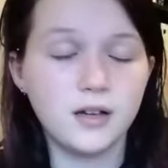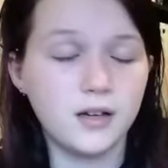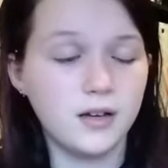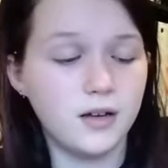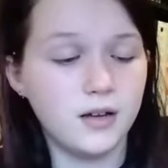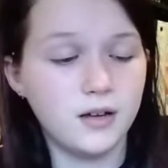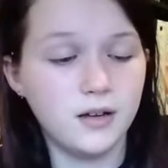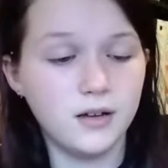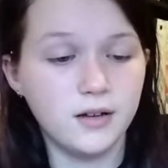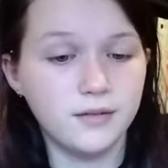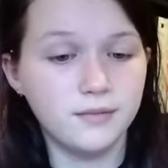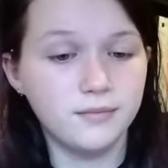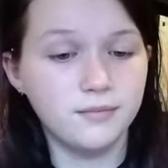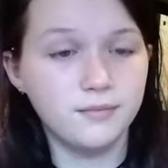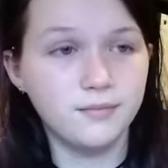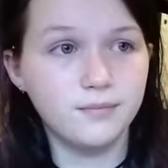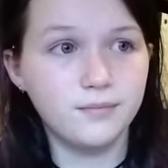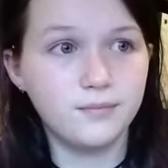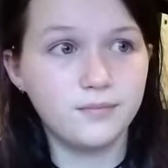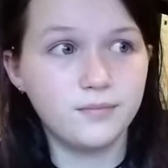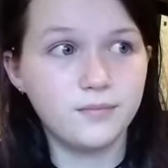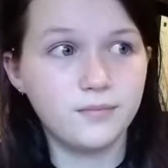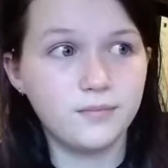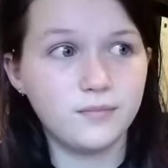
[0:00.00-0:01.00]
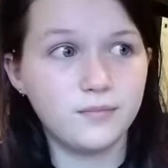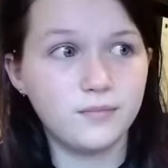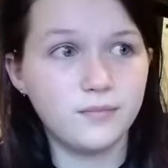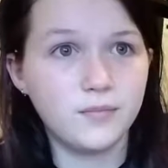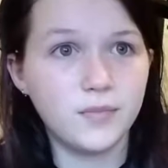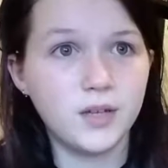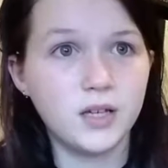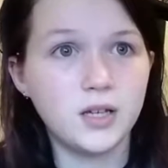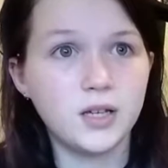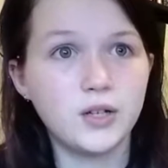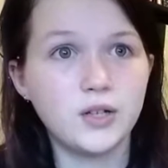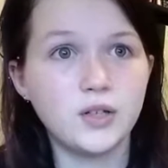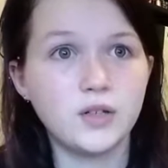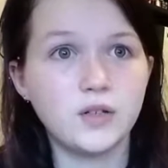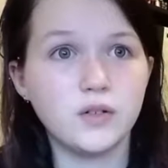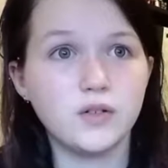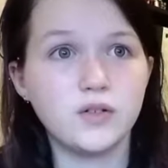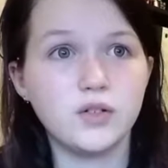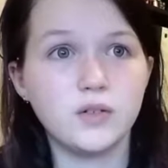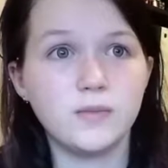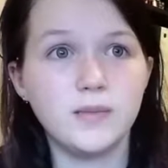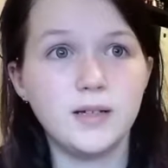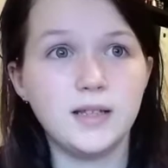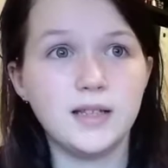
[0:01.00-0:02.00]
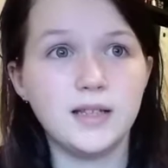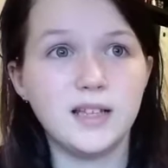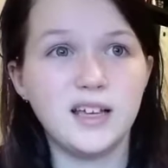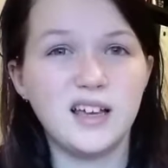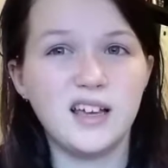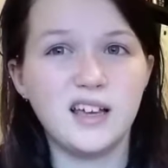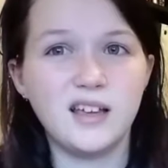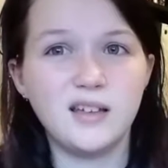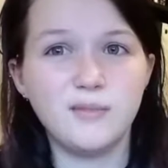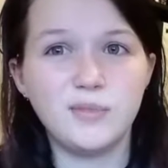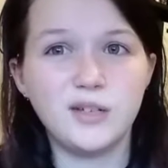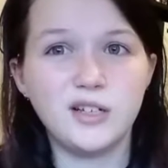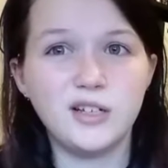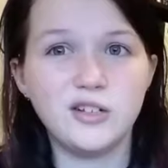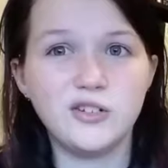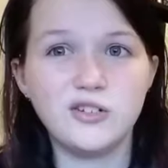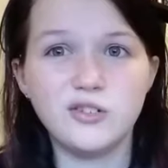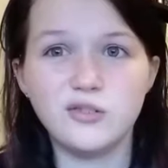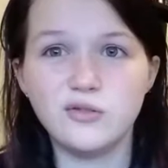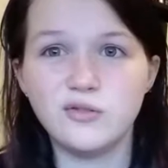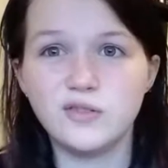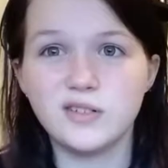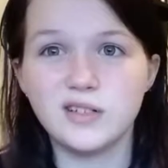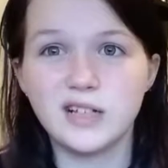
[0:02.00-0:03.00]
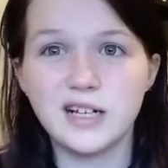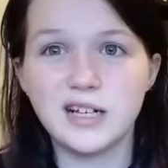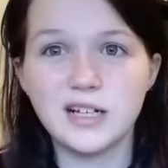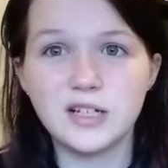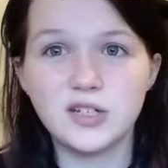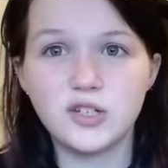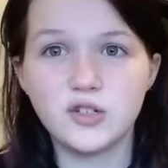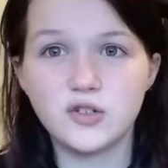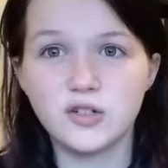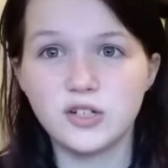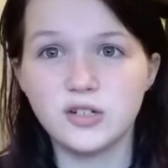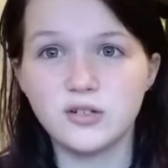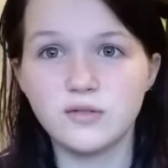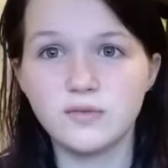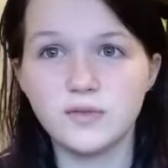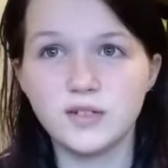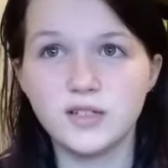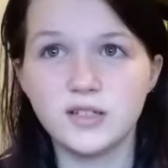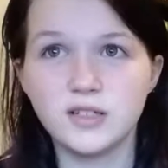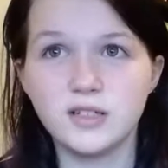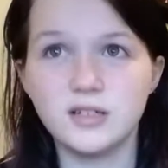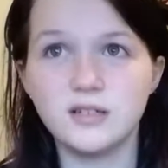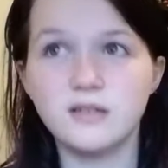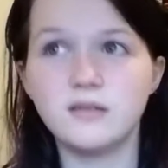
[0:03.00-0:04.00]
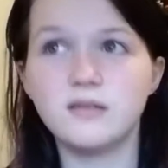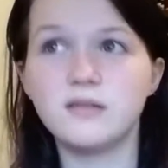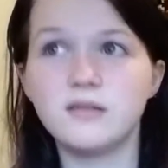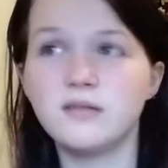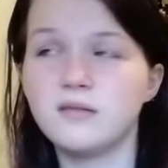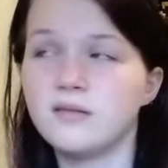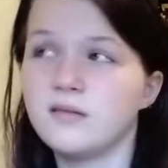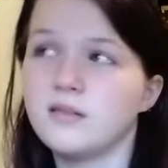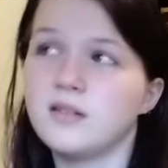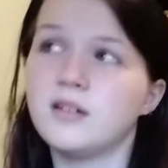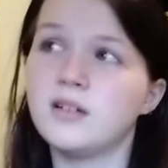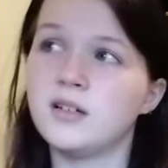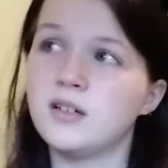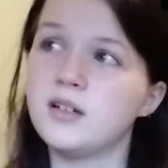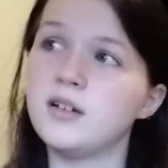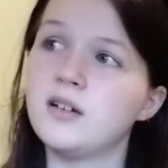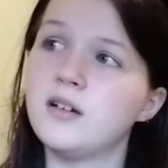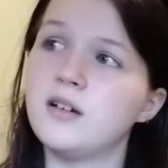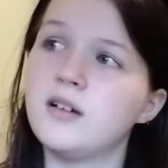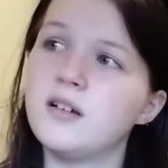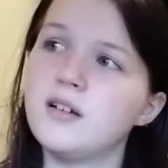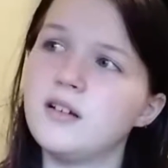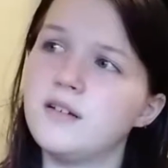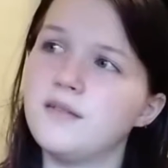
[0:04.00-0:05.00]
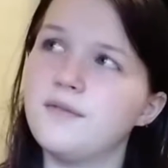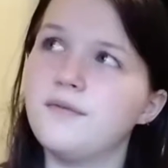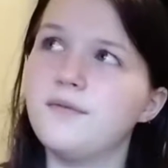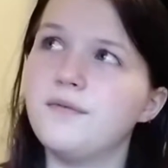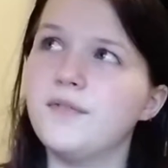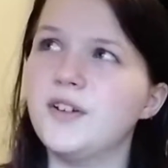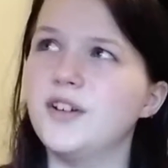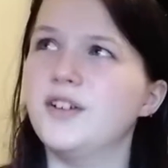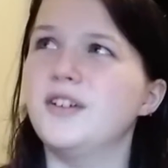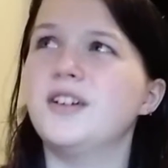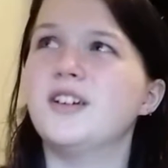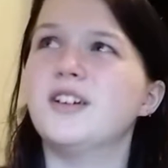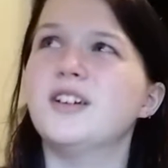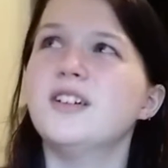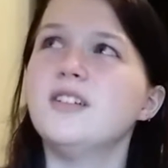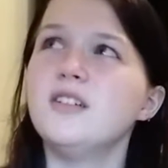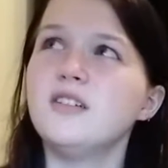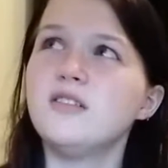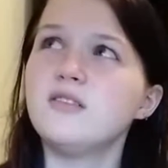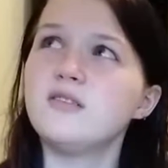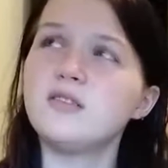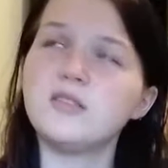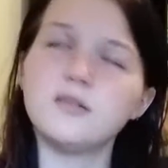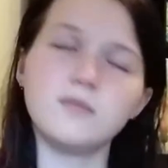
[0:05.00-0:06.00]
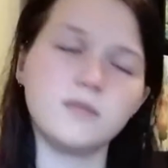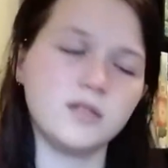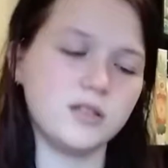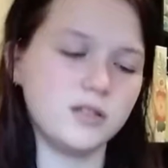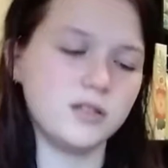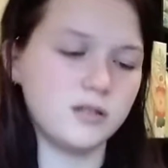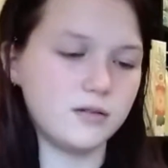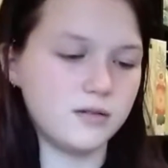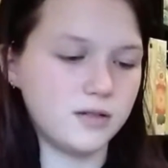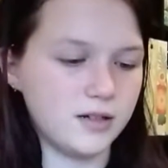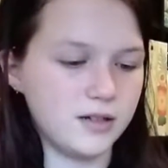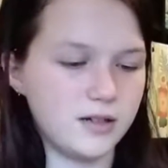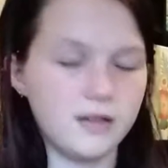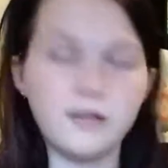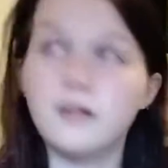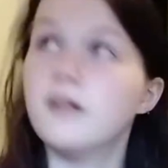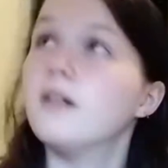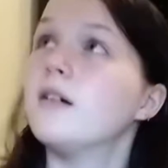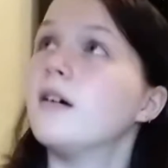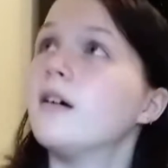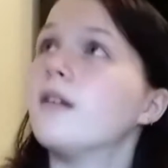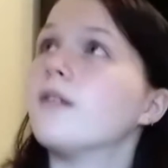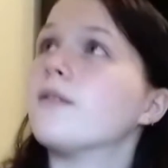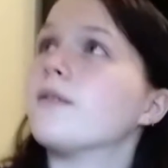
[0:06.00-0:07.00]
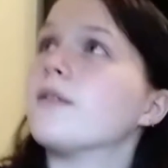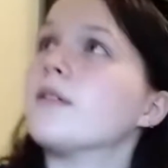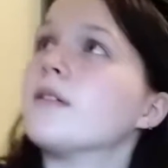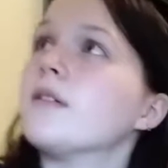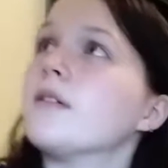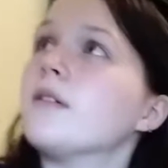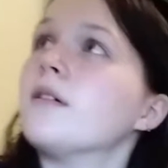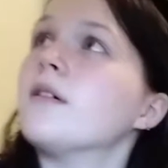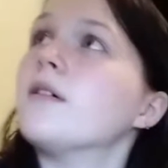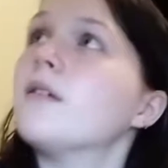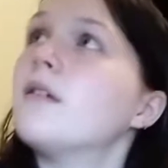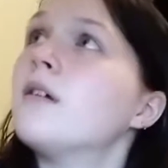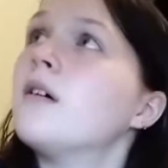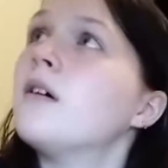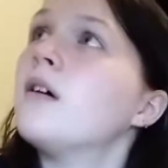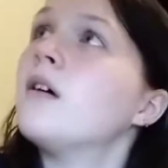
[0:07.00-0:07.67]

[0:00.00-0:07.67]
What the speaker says: So assuming that Pikachu's last trainer wasn't very good or something? I don't really know.